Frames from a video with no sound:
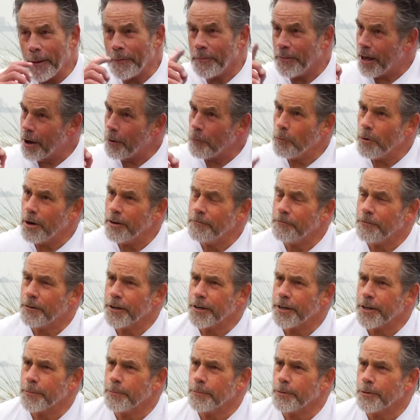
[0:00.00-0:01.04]
And that one
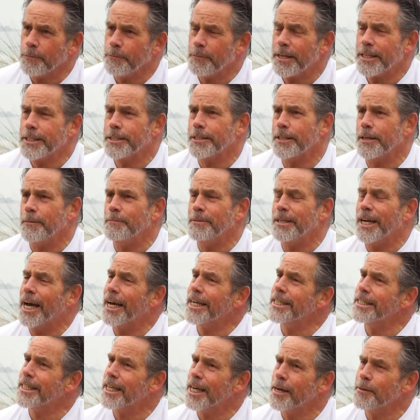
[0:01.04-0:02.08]
variable makes them
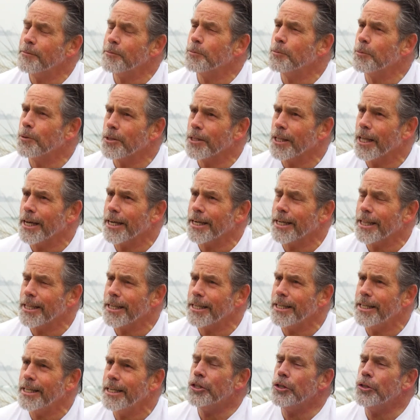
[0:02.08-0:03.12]
nine times more
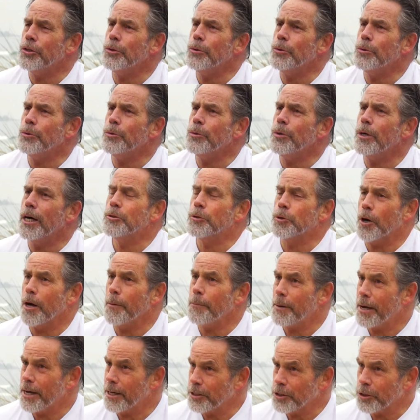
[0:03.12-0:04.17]
likely to
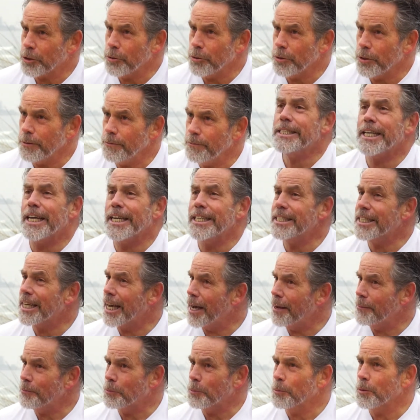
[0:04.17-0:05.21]
drop out of school, 10
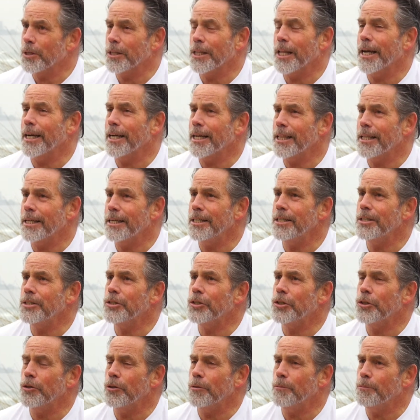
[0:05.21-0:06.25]
times more likely
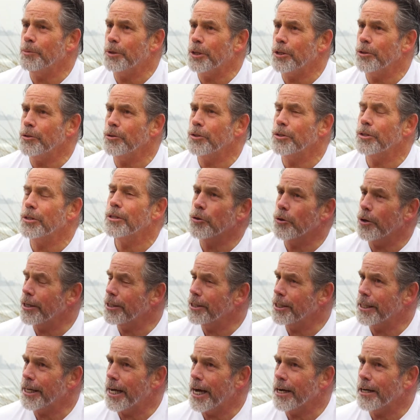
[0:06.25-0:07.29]
to abuse
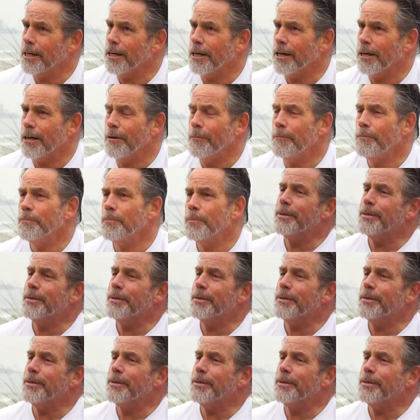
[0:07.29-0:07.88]
drugs and alcohol.